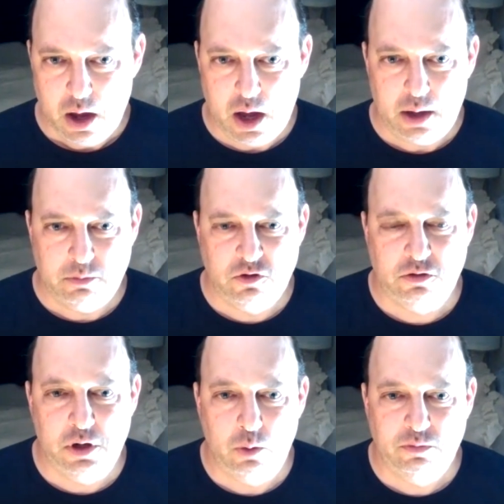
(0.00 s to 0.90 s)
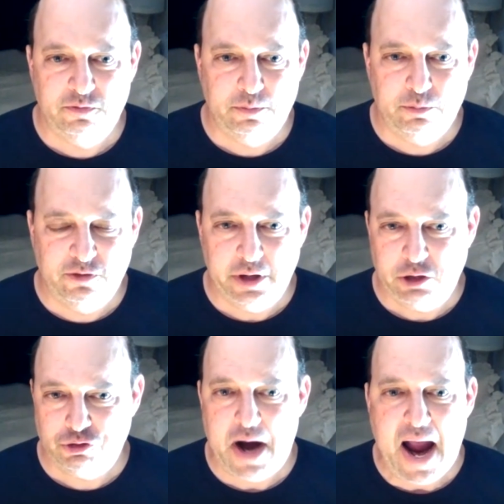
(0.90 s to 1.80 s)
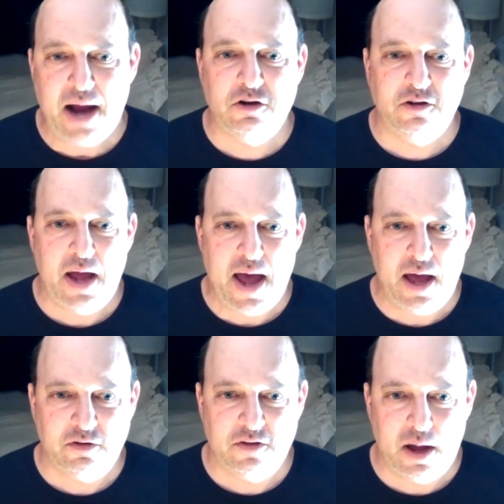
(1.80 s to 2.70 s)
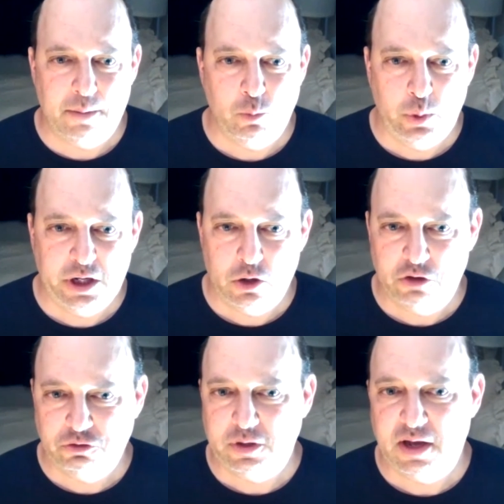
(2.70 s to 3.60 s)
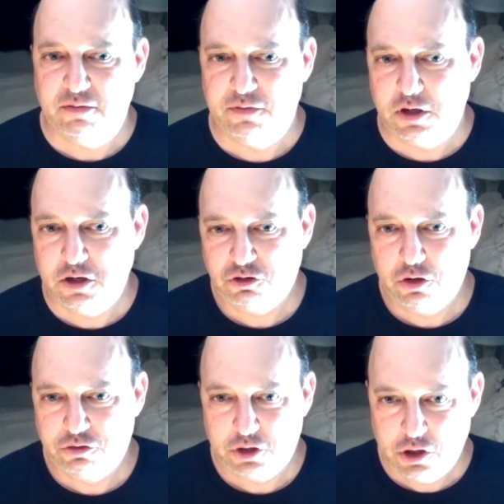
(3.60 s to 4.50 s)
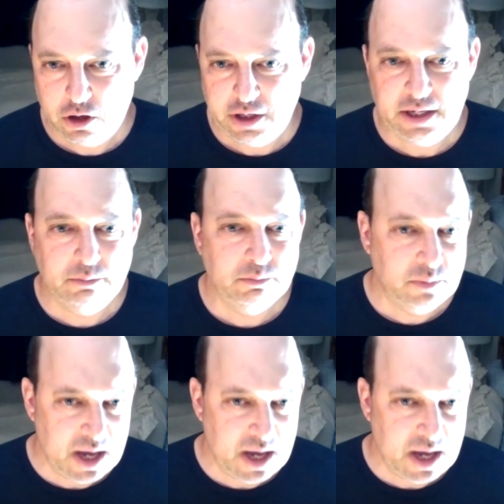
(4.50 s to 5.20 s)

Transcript: uh, you know, fully tracked, and um, we can also give additional security,